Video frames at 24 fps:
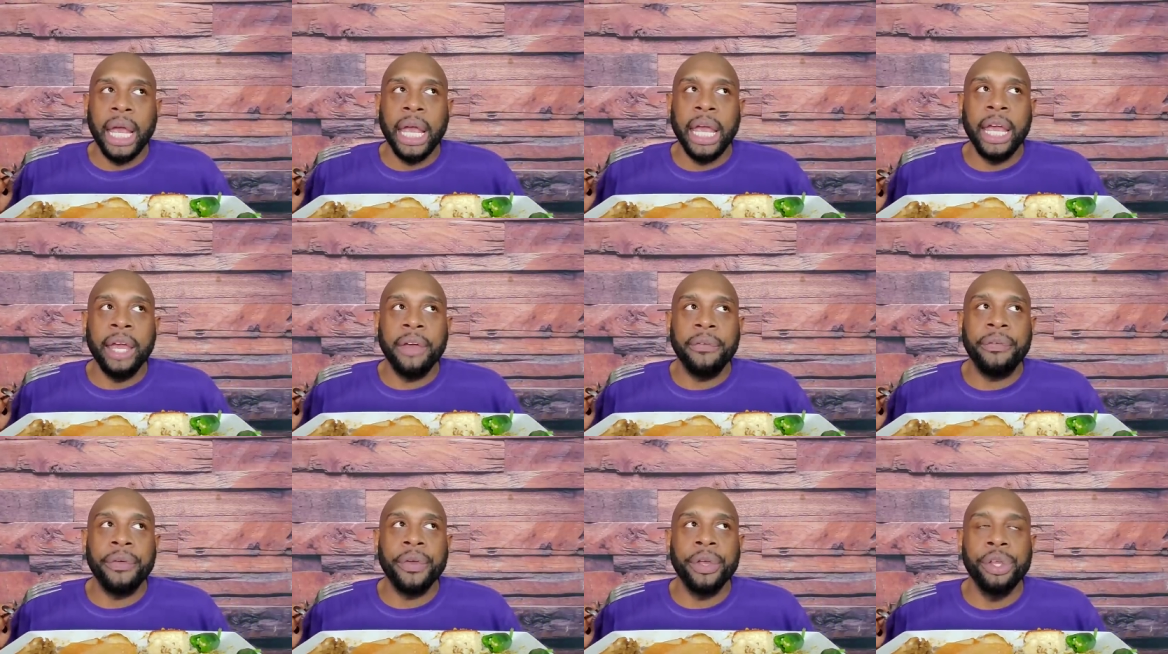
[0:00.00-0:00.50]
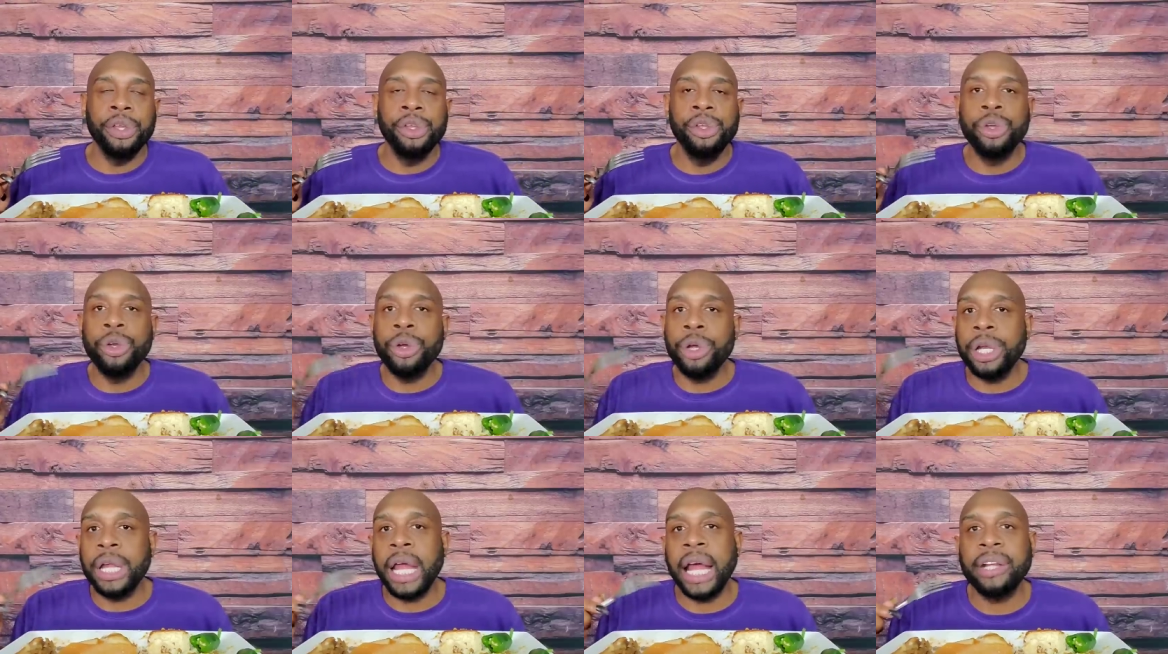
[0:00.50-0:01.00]
If
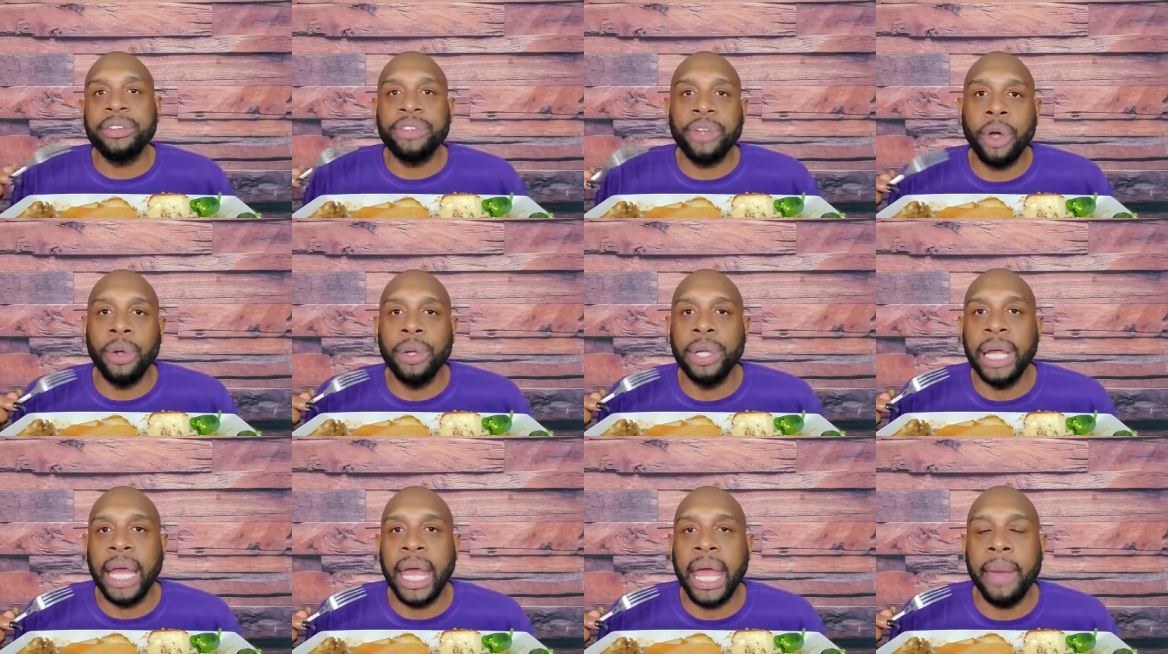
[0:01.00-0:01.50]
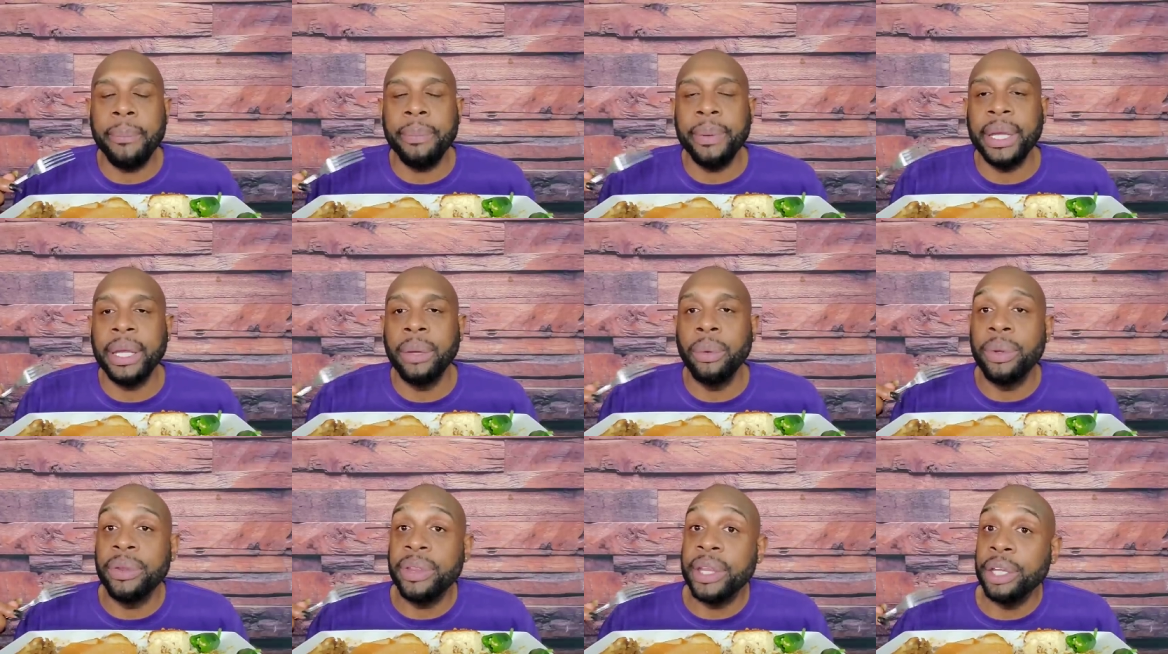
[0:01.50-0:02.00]
you're not totally
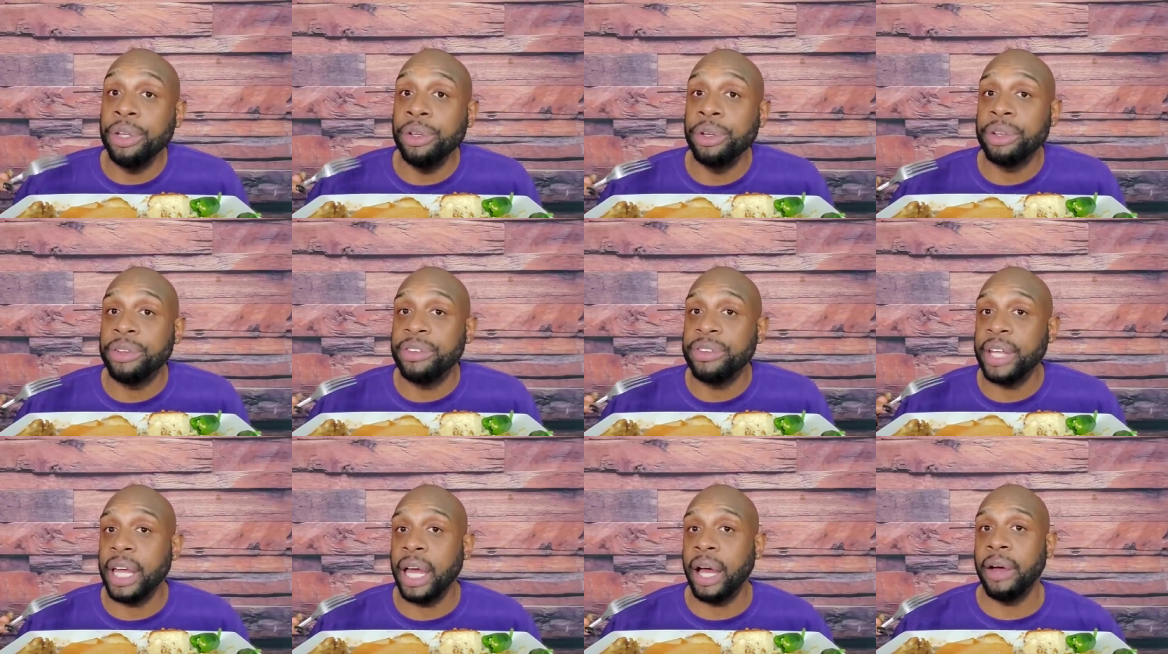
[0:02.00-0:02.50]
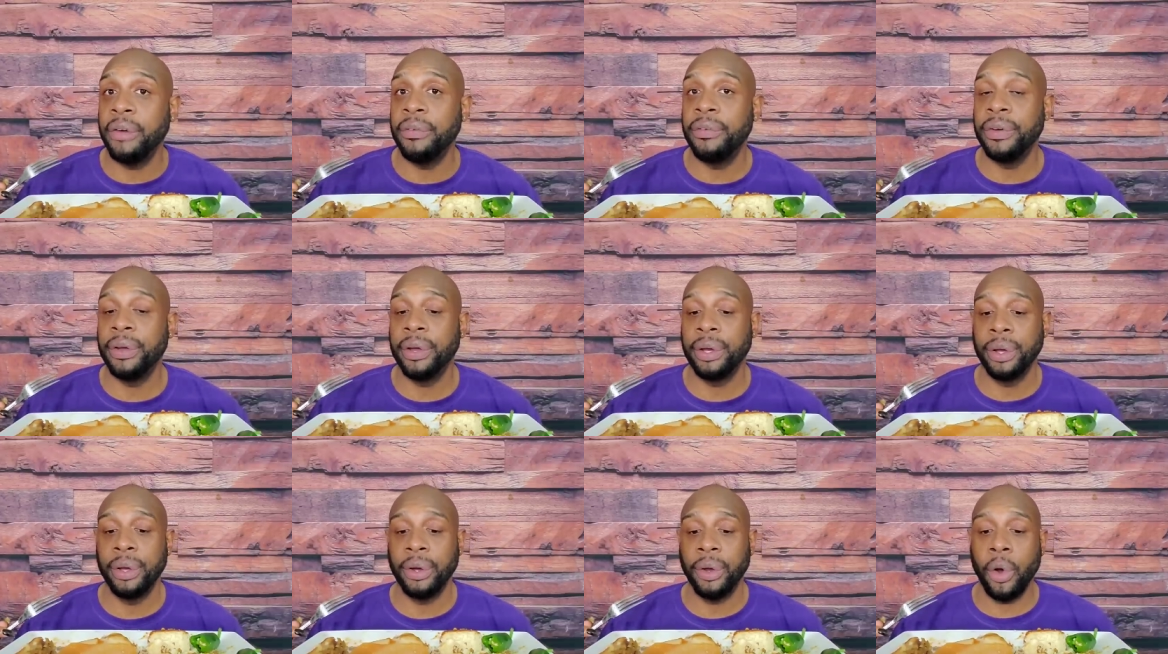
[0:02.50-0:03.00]
happy within yourself,
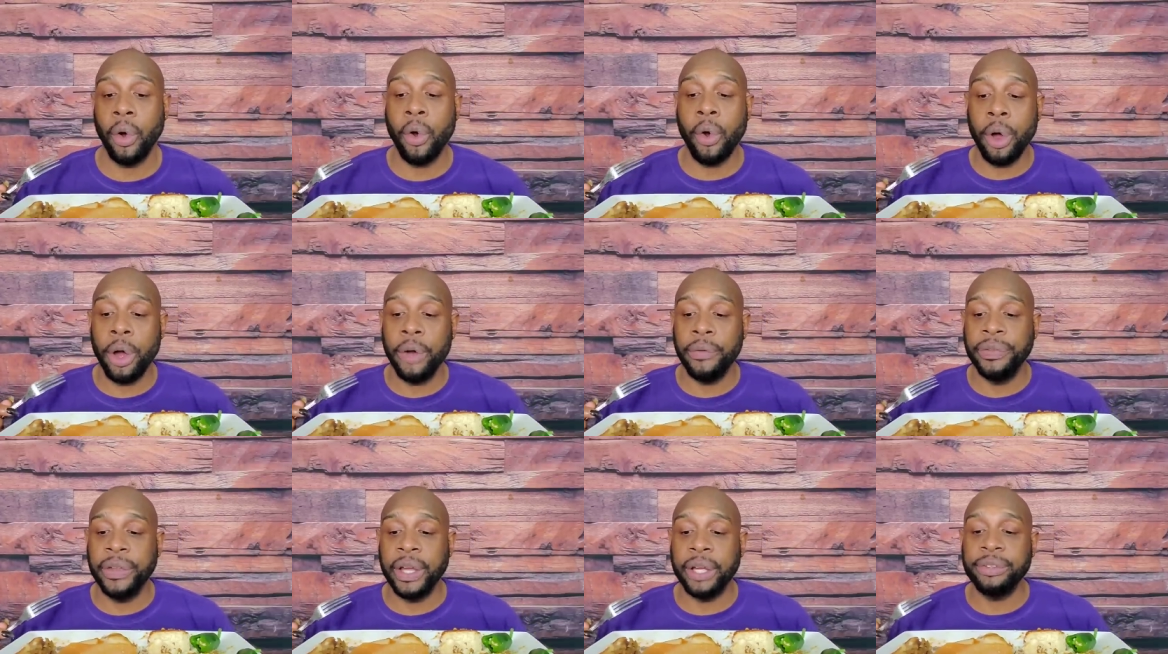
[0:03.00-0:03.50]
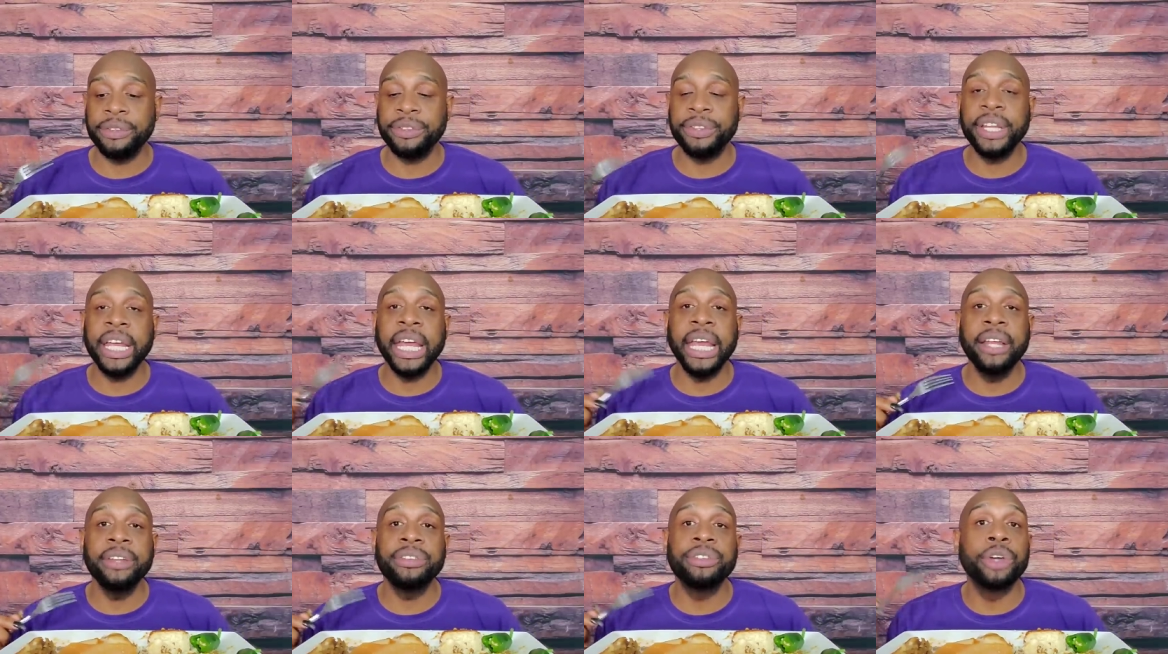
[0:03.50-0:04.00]
or if there's
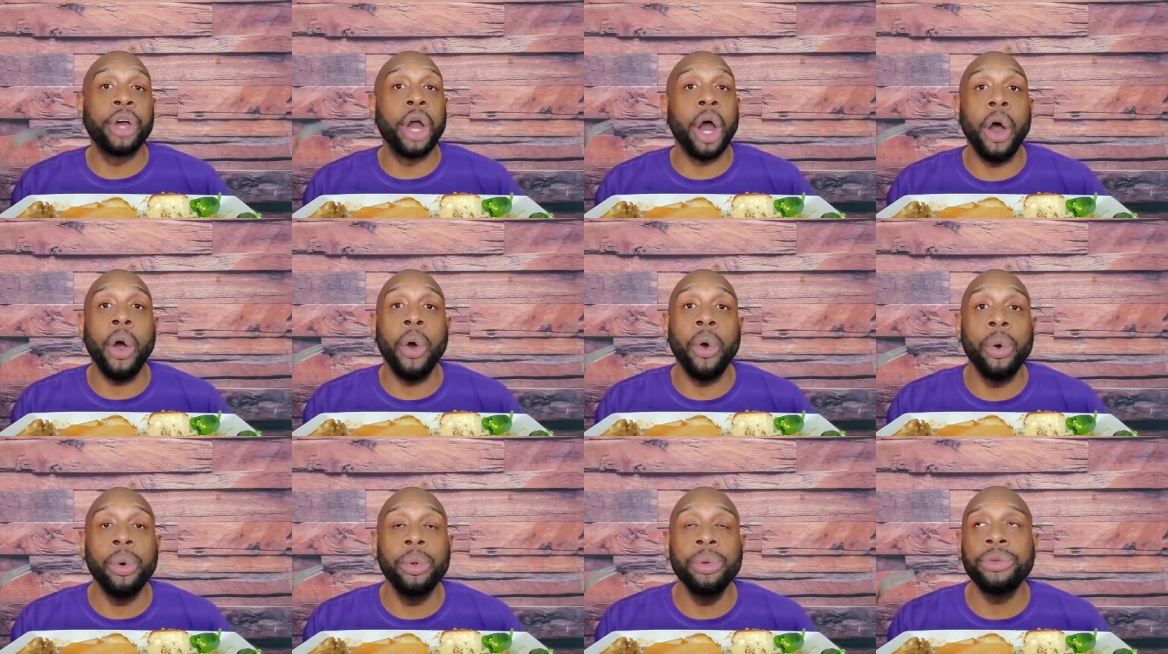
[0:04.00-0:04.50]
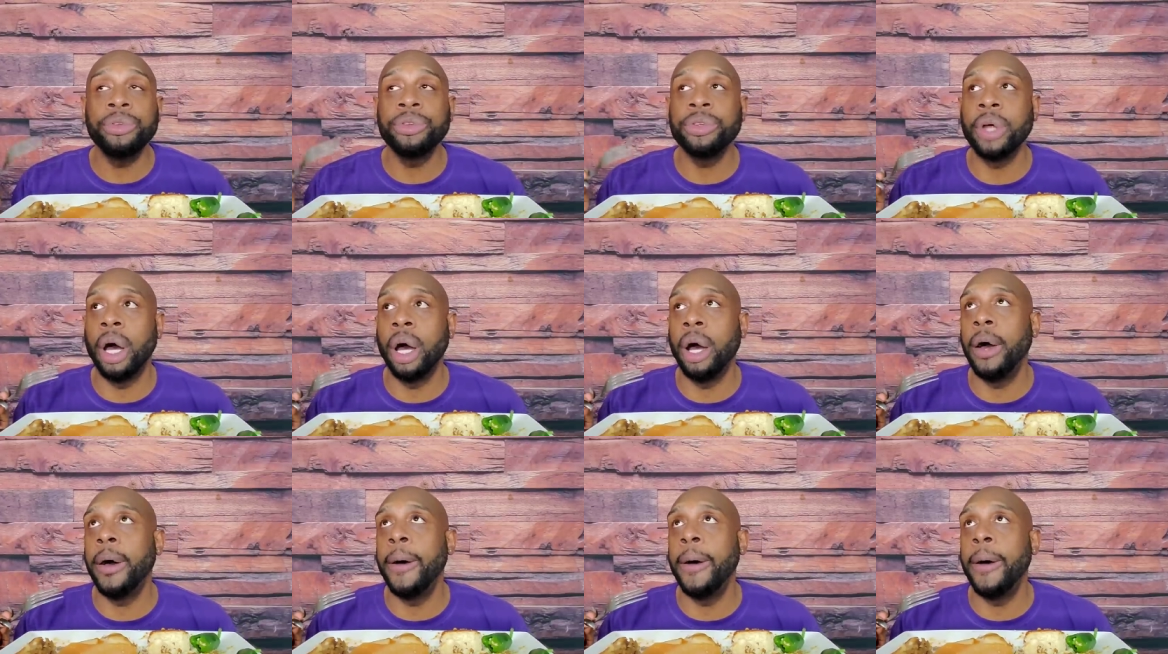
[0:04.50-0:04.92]
things, goals,